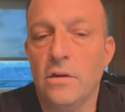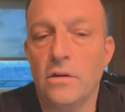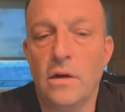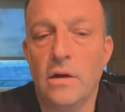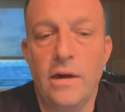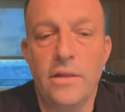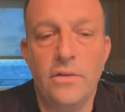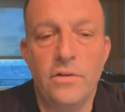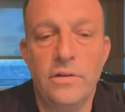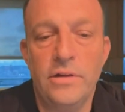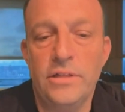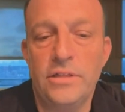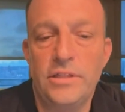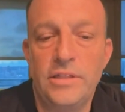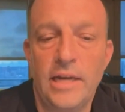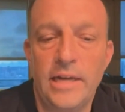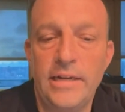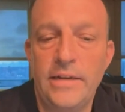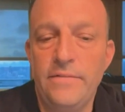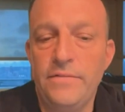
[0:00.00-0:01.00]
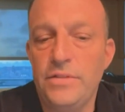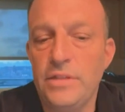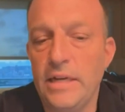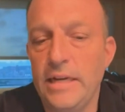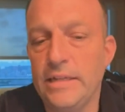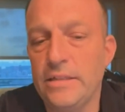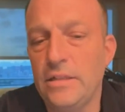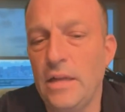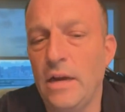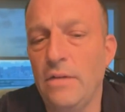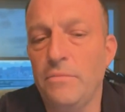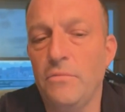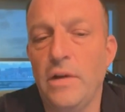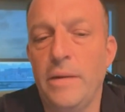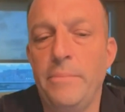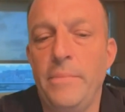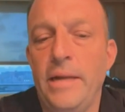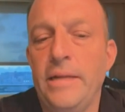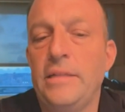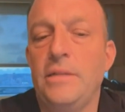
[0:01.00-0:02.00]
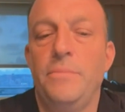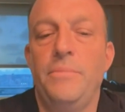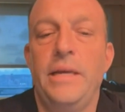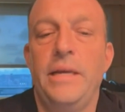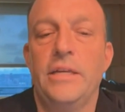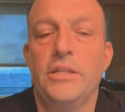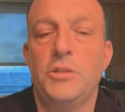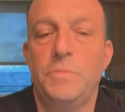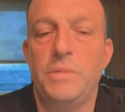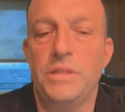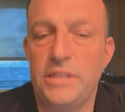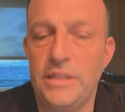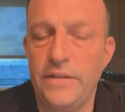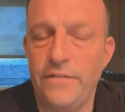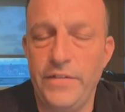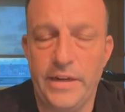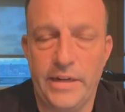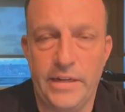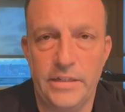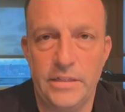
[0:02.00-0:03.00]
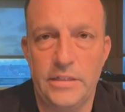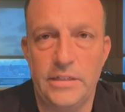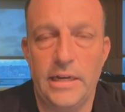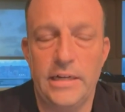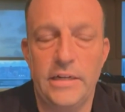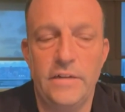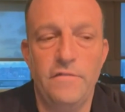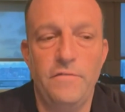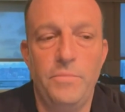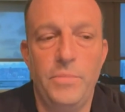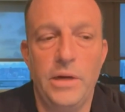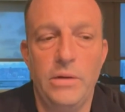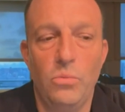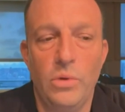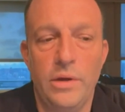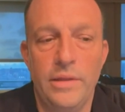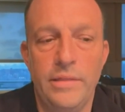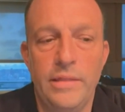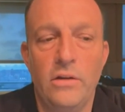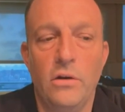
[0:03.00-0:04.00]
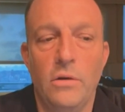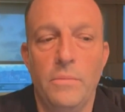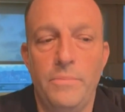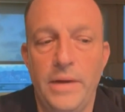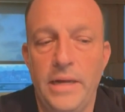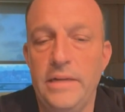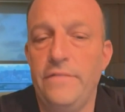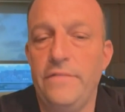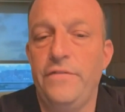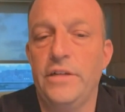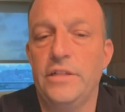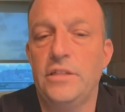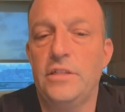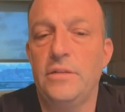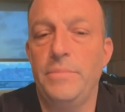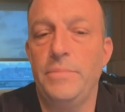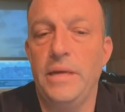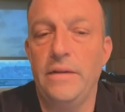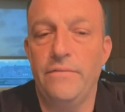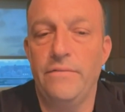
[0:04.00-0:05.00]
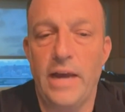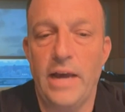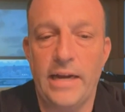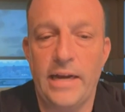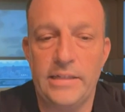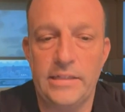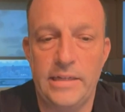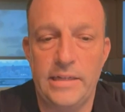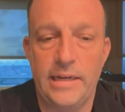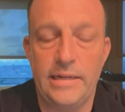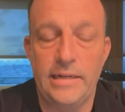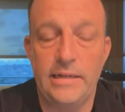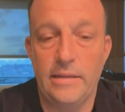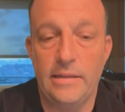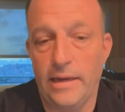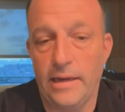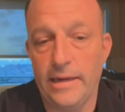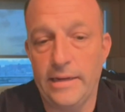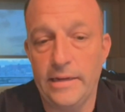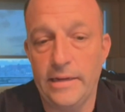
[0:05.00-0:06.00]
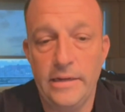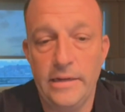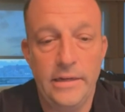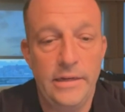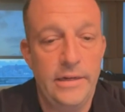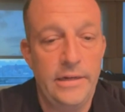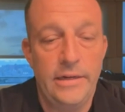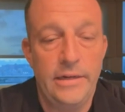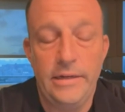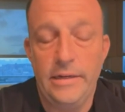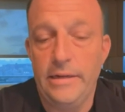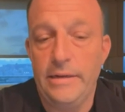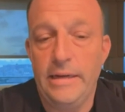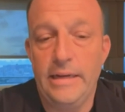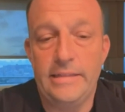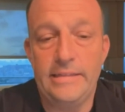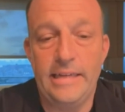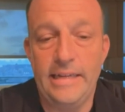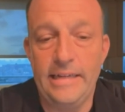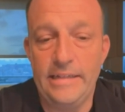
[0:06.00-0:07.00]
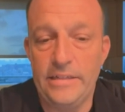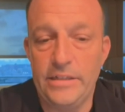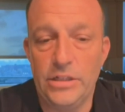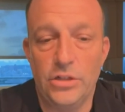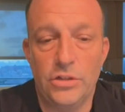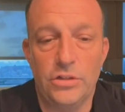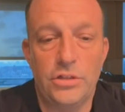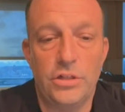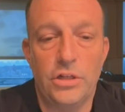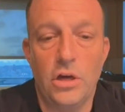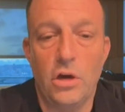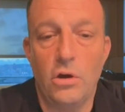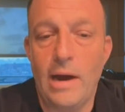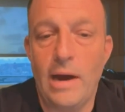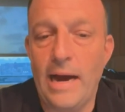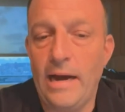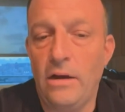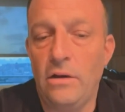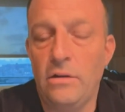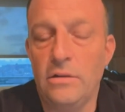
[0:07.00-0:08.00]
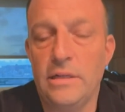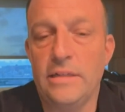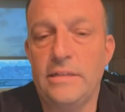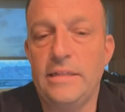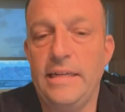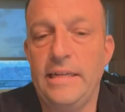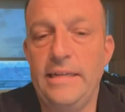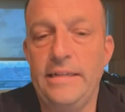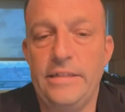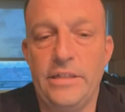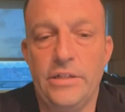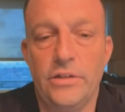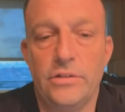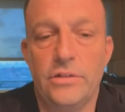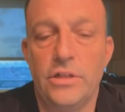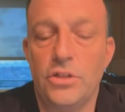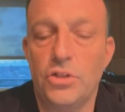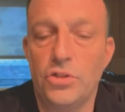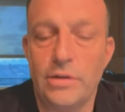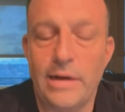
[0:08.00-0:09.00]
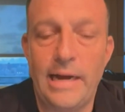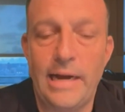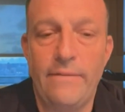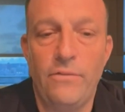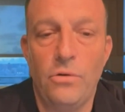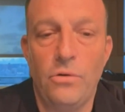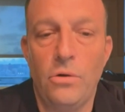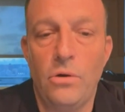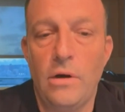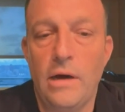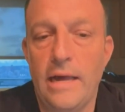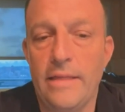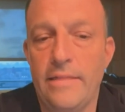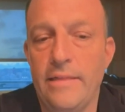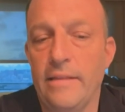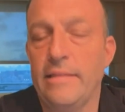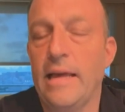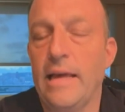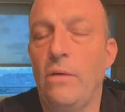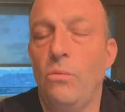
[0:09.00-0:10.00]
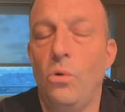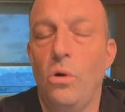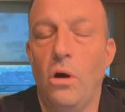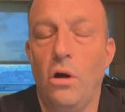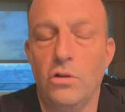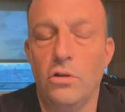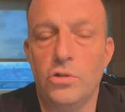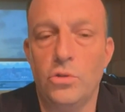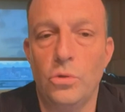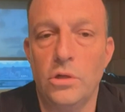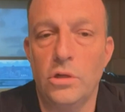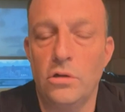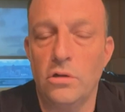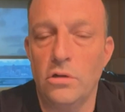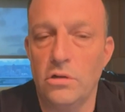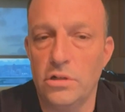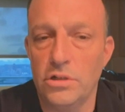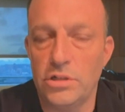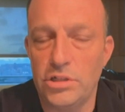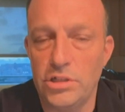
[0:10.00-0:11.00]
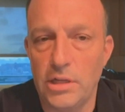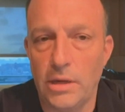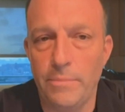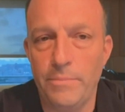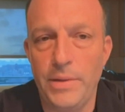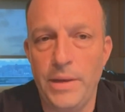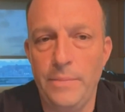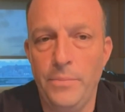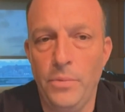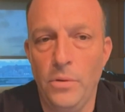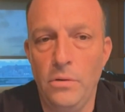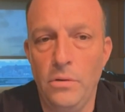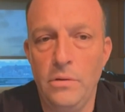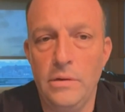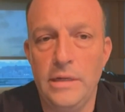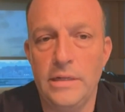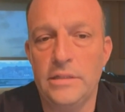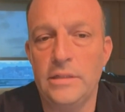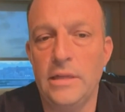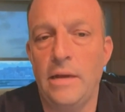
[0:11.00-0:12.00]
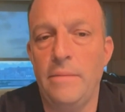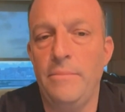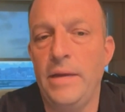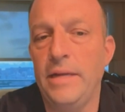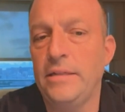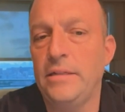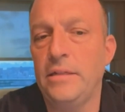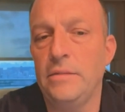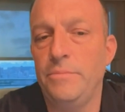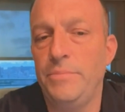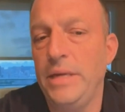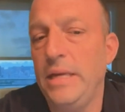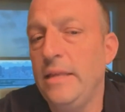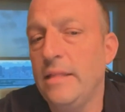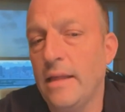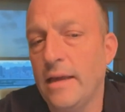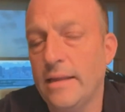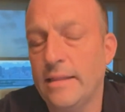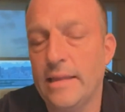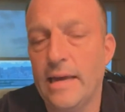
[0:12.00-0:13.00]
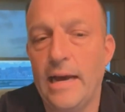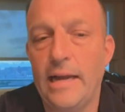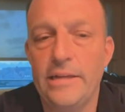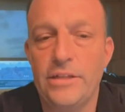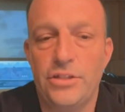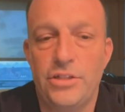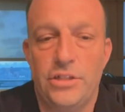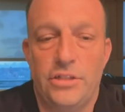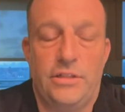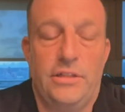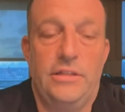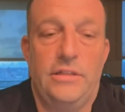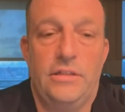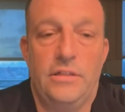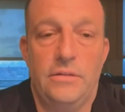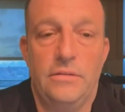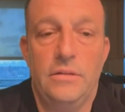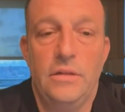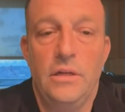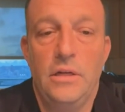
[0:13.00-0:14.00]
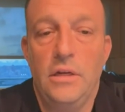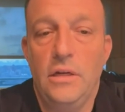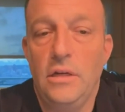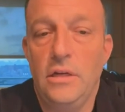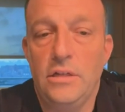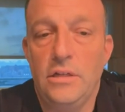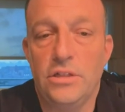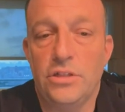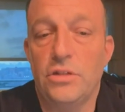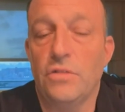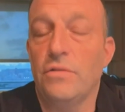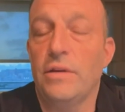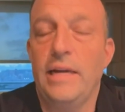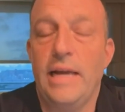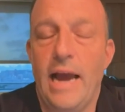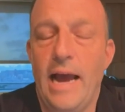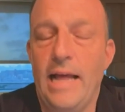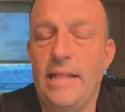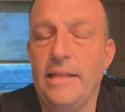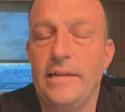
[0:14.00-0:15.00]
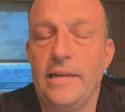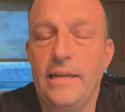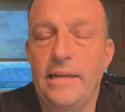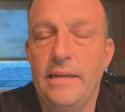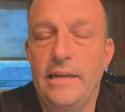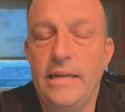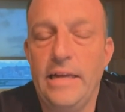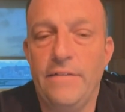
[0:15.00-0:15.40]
There are other incentives. It's not meant to be a specific incentive, but when there are benefits to being vaccinated, like it's easier to go out, it's easier to travel, I think that will also encourage some people. It's not meant to be like that. It's just it's a just a reality.